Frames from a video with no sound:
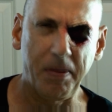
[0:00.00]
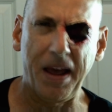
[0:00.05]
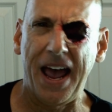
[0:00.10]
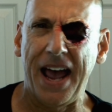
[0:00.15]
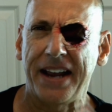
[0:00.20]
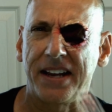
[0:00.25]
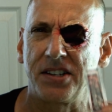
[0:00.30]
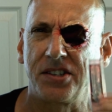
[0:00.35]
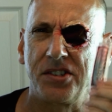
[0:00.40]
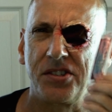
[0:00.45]

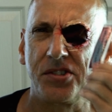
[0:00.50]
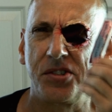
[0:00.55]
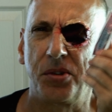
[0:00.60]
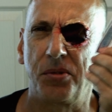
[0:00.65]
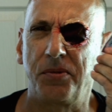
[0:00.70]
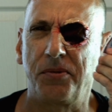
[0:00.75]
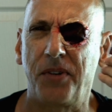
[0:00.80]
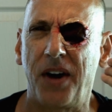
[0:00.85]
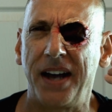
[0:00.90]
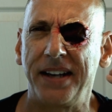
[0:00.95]
packages. You'll
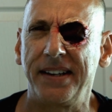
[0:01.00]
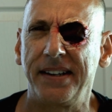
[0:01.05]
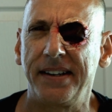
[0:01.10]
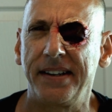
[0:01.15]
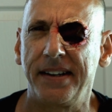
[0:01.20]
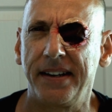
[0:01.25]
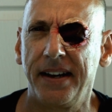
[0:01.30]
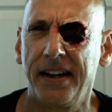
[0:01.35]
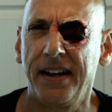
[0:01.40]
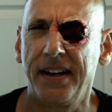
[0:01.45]
find it
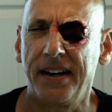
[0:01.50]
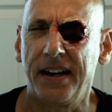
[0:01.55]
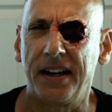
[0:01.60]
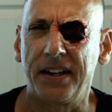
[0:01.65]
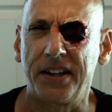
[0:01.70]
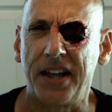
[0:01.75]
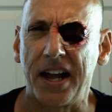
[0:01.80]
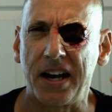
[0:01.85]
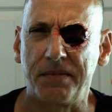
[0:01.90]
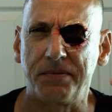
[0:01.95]
in a
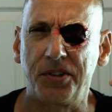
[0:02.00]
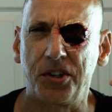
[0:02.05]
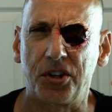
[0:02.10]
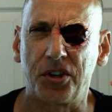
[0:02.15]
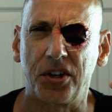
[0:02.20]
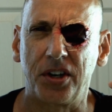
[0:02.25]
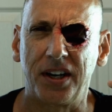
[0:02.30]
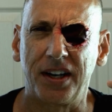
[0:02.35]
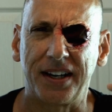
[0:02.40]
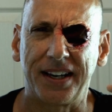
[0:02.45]
lot of
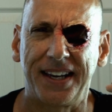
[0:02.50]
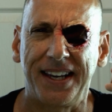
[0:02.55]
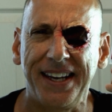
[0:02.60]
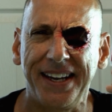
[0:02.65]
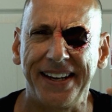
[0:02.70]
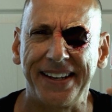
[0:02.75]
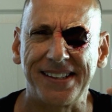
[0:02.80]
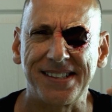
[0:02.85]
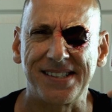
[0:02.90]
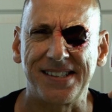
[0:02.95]
your
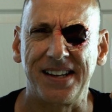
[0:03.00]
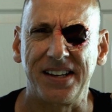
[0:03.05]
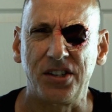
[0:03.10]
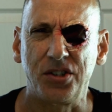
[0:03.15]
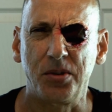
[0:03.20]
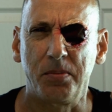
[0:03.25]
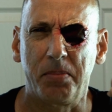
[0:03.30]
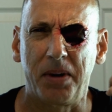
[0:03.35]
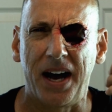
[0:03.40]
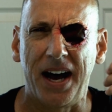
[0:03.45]
kits that
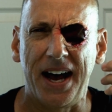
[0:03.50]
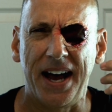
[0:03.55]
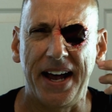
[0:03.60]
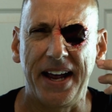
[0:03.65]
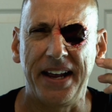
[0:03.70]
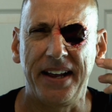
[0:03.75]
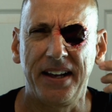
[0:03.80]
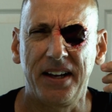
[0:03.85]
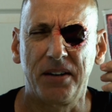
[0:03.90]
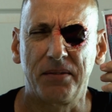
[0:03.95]
you
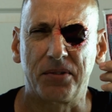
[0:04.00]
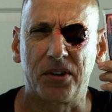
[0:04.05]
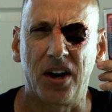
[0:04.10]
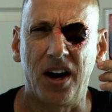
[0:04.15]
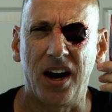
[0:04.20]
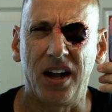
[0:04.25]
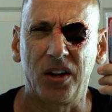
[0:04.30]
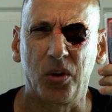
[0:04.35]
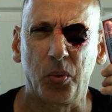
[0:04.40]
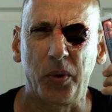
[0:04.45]
buy for
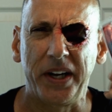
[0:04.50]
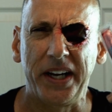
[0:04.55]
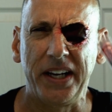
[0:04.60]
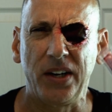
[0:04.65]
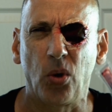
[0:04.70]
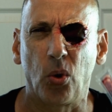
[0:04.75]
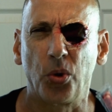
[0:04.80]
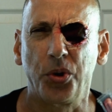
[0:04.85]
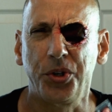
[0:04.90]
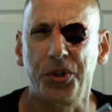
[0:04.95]
Halloween,
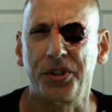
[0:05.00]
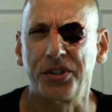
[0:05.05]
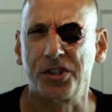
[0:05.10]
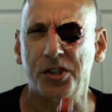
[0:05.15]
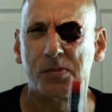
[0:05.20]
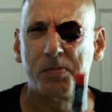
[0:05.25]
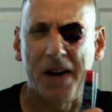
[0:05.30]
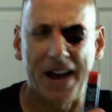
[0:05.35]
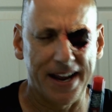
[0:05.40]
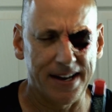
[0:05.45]
or you can
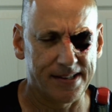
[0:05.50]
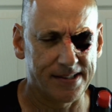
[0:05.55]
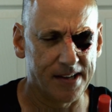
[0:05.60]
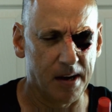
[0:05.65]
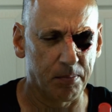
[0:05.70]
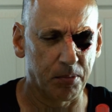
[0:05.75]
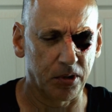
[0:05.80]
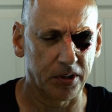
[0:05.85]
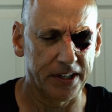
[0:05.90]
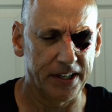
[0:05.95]
just buy it
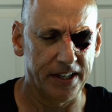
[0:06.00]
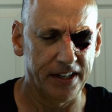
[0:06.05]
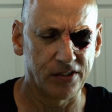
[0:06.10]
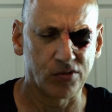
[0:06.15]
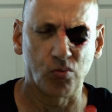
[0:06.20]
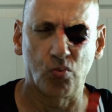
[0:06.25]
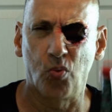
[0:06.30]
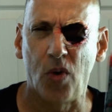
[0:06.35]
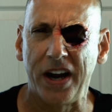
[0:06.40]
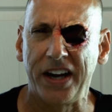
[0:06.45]
separately.
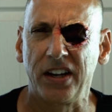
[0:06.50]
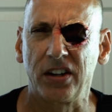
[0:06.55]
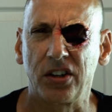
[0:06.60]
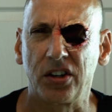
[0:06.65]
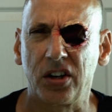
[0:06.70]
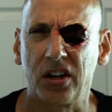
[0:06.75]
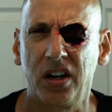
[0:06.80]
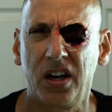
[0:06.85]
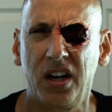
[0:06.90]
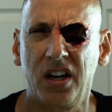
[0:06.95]
It's
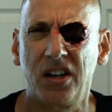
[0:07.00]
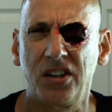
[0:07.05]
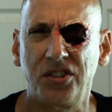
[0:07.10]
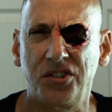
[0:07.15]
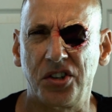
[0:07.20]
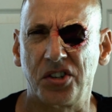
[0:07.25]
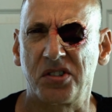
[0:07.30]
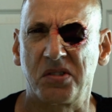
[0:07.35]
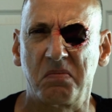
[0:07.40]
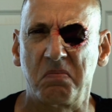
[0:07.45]
regular,
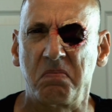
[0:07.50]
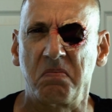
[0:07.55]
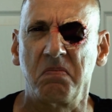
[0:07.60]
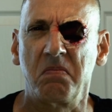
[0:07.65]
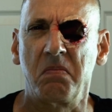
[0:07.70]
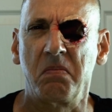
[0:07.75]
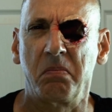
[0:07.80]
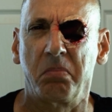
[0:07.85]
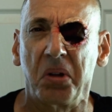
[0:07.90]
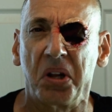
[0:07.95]
just
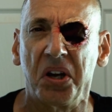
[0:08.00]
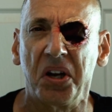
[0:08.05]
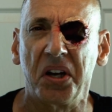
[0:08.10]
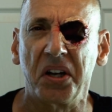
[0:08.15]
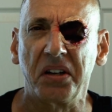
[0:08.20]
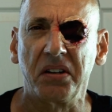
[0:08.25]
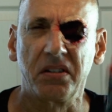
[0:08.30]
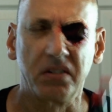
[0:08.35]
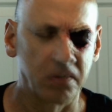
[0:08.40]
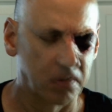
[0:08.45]
blood.